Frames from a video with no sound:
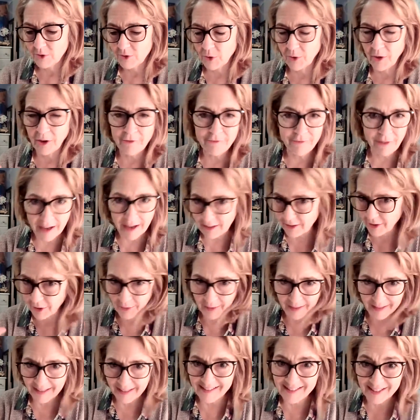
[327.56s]
I follow,
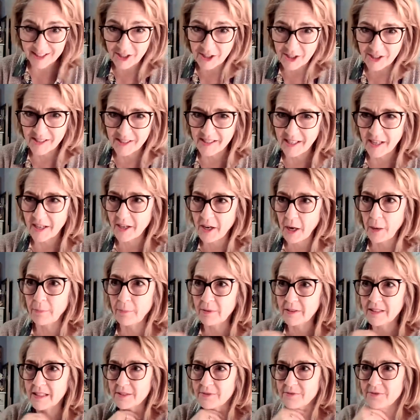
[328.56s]
I guess I should say, a
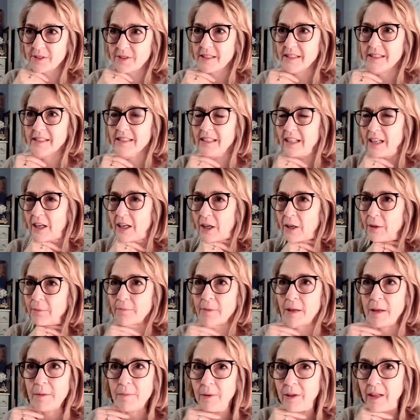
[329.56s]
couple different
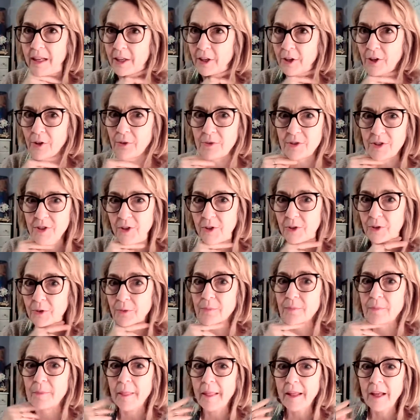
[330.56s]
people on YouTube
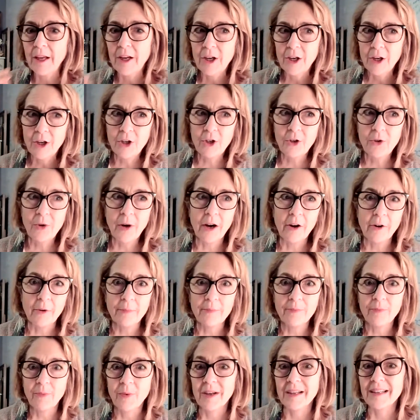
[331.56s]
who are
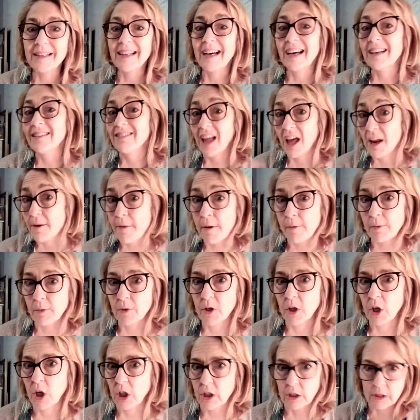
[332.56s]
what a lot of people
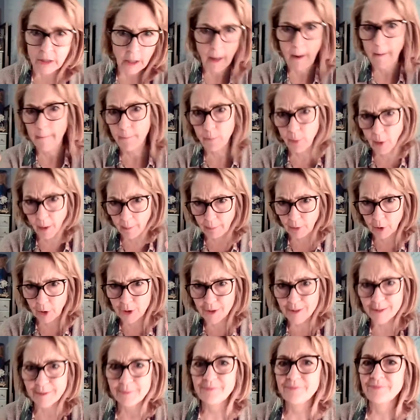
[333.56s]
call
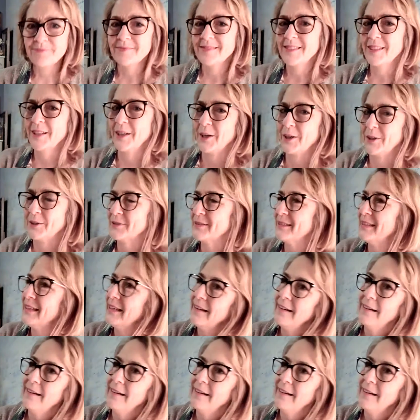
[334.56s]
preppers, you know.